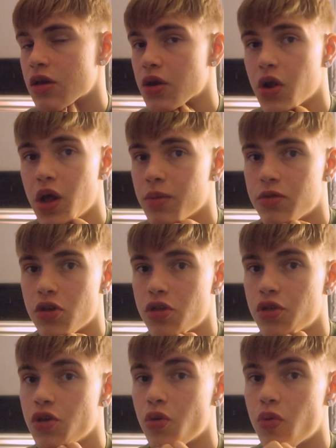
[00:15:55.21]
you know, I'm
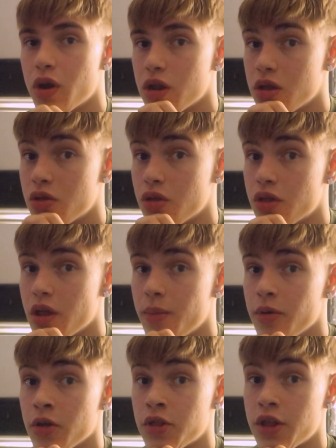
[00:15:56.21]
just so ready to
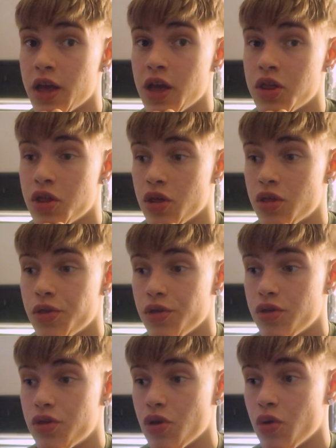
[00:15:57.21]
step on stage and
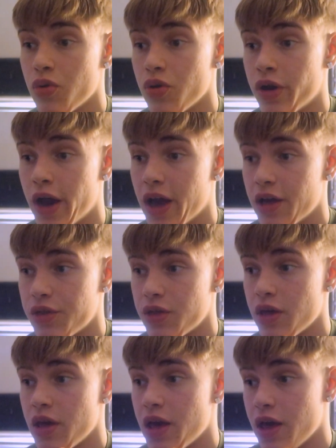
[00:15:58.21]
show you guys
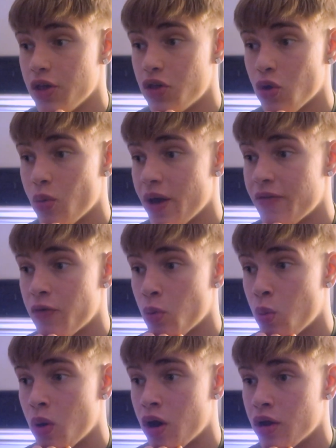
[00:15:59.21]
and show
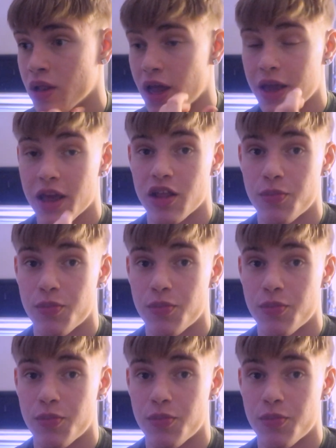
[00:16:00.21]
everyone, like